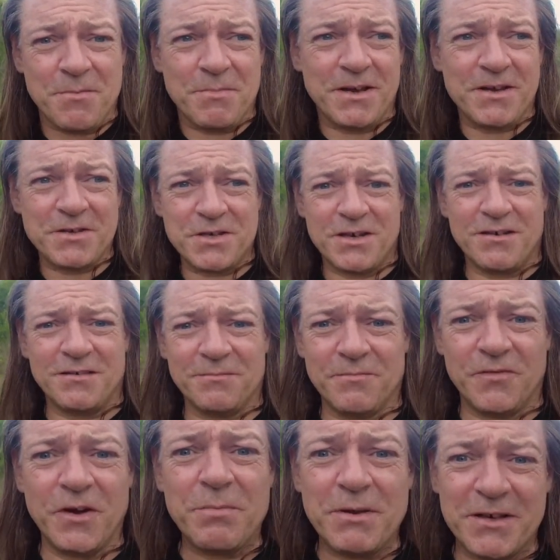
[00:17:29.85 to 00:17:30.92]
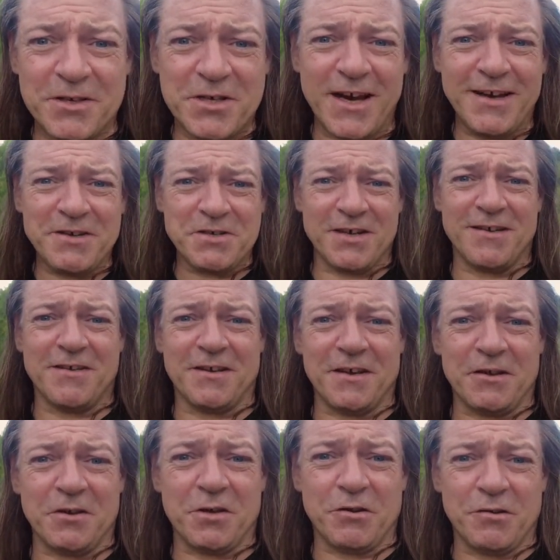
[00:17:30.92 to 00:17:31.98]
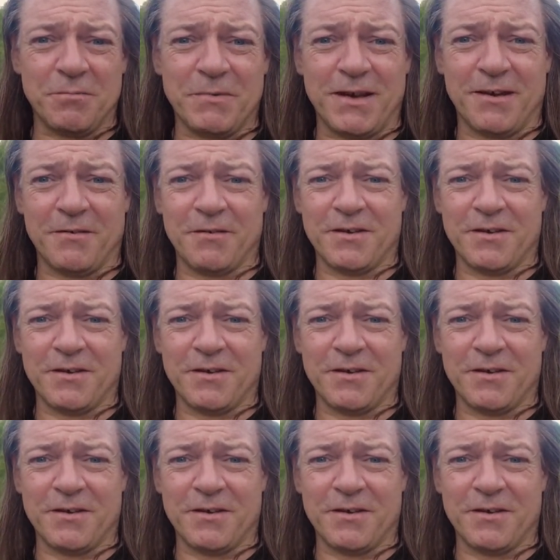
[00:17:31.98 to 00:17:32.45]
because you can't flipping change anything in Europe now.